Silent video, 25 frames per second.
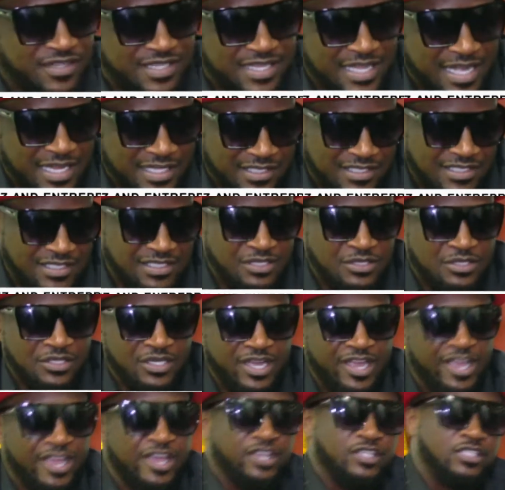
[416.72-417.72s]
it that you know
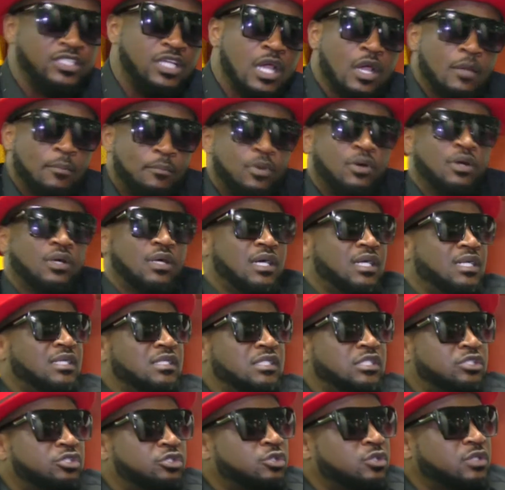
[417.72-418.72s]
edge. But
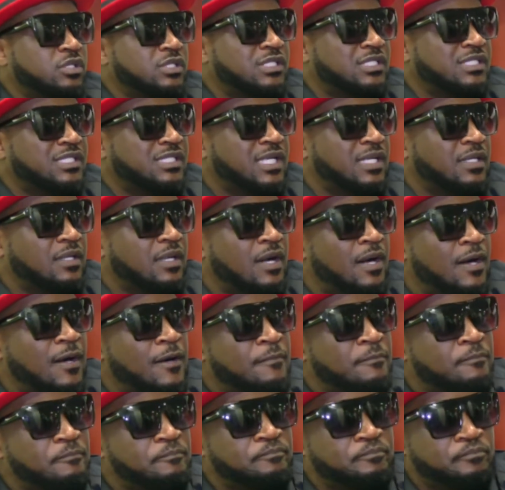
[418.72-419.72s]
the truth is that
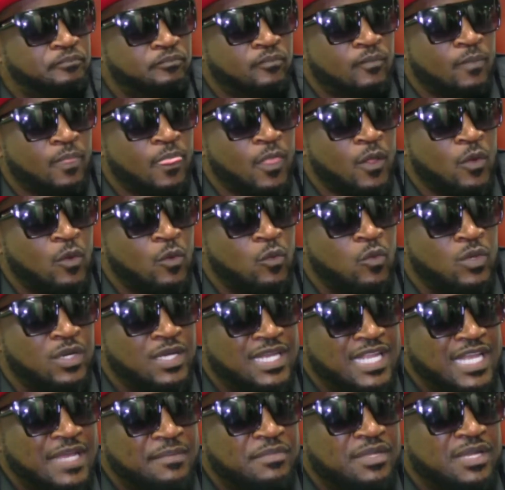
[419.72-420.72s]
um, we
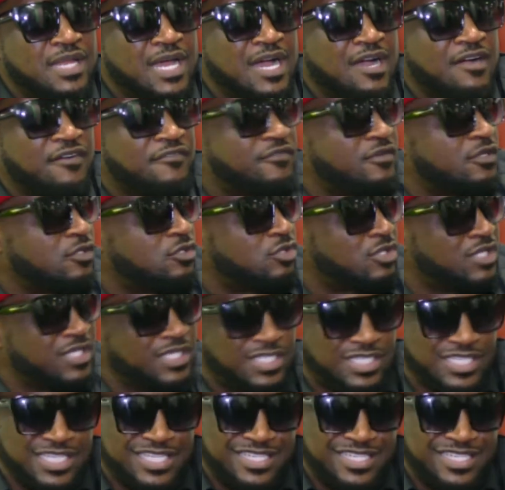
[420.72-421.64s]
named it Aphro, so it,